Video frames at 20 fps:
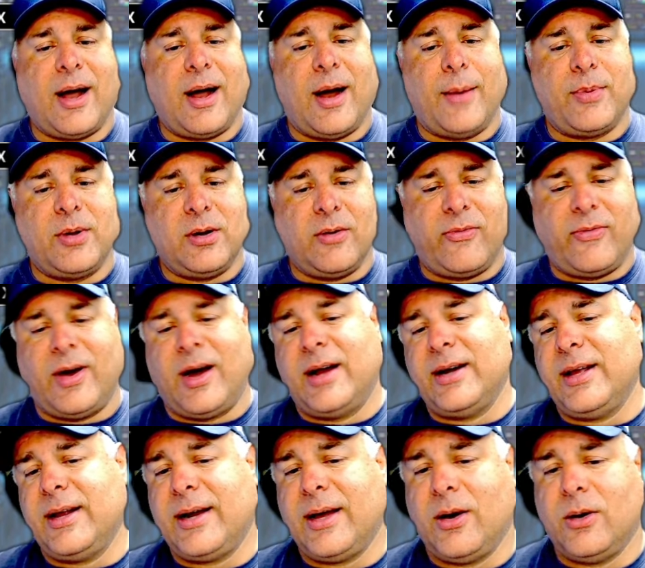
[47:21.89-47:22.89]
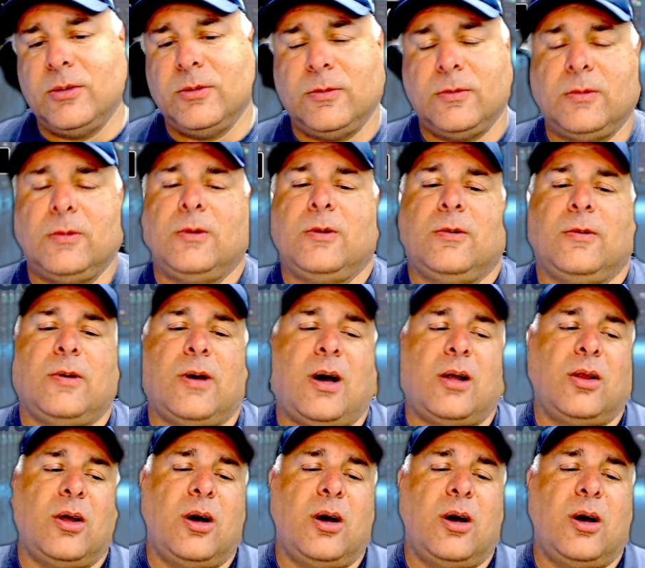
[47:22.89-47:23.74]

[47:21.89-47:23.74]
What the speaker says: I'm going to find that out. I'll